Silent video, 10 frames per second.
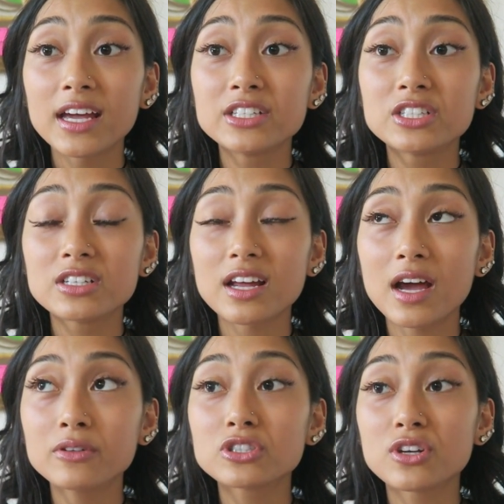and
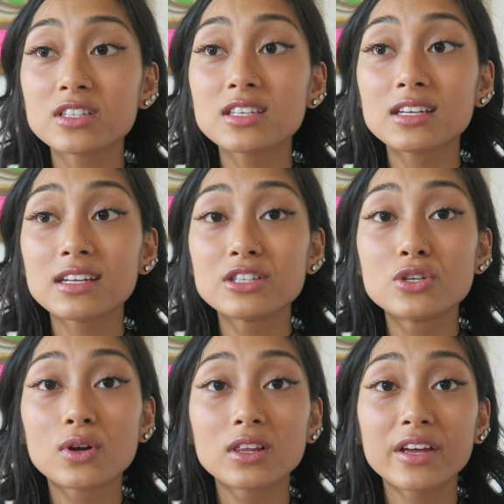how it's translated
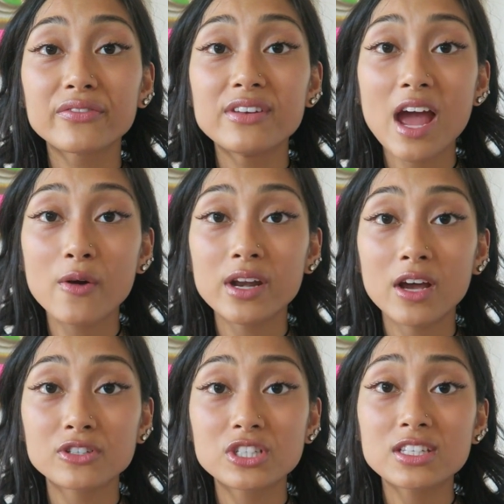into her life now and
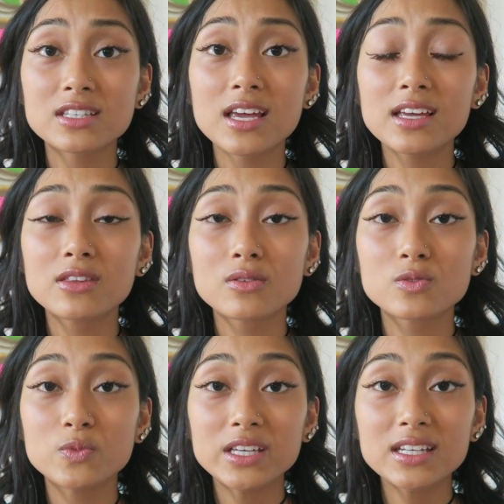how she's taken those
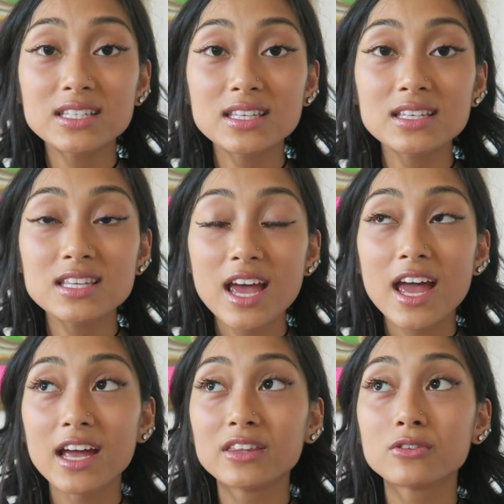weaknesses
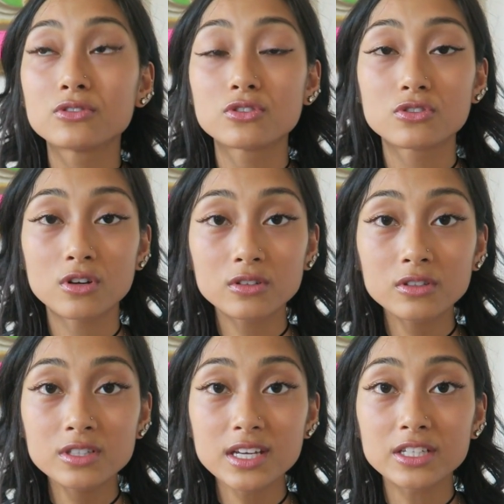and those
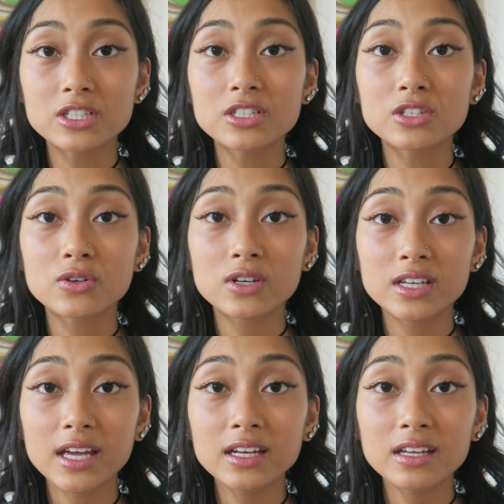struggles and she's
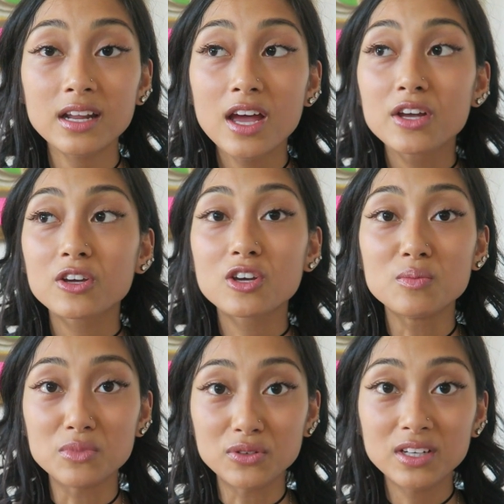created
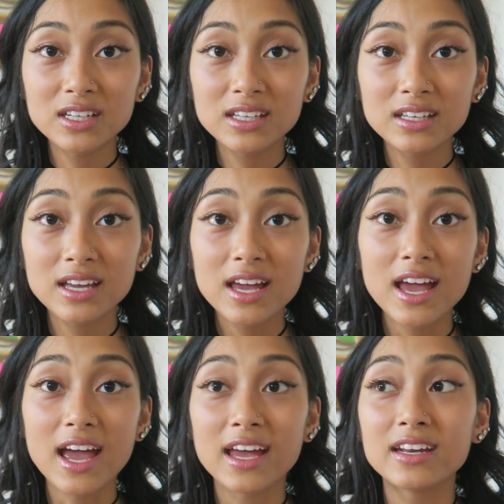community
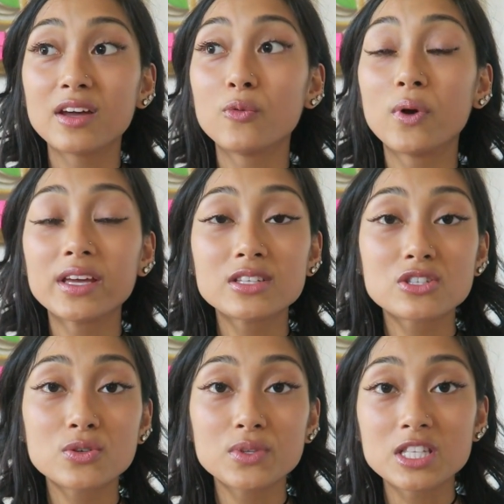and ways
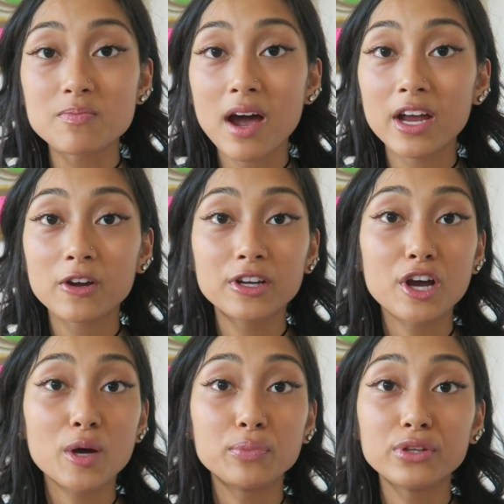to inspire and
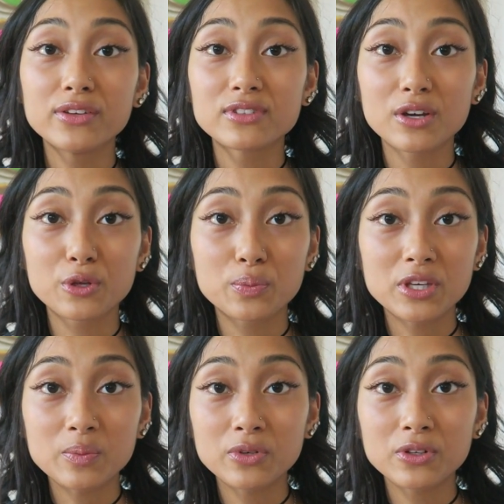uplift other
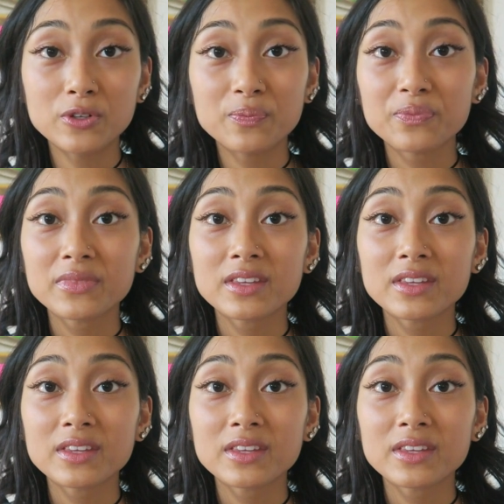people